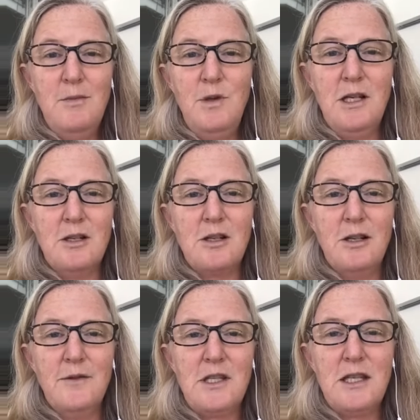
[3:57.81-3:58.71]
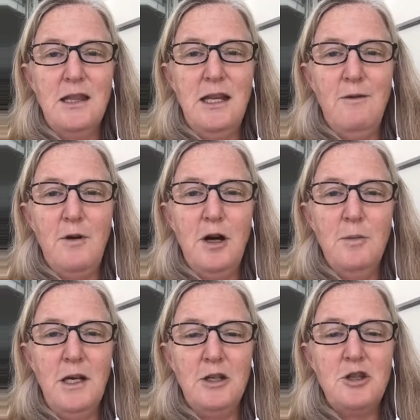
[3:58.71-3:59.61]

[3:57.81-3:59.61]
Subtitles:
because all of a sudden the environment has